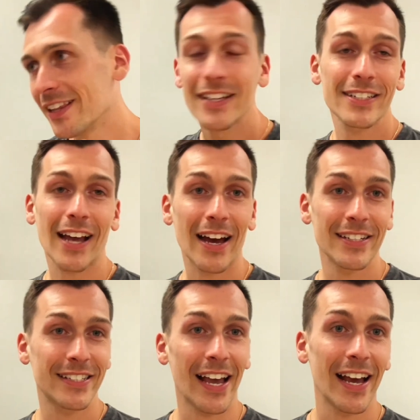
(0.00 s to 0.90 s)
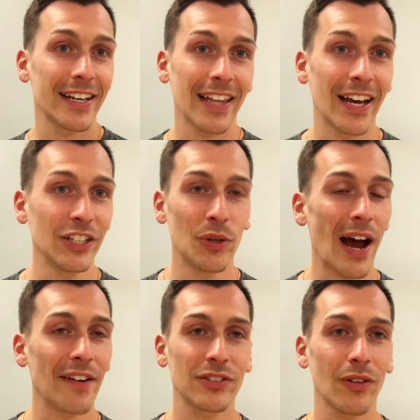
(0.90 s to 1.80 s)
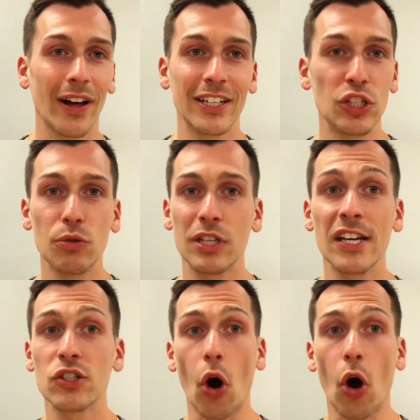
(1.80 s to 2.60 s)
This guy is saying that you have to use his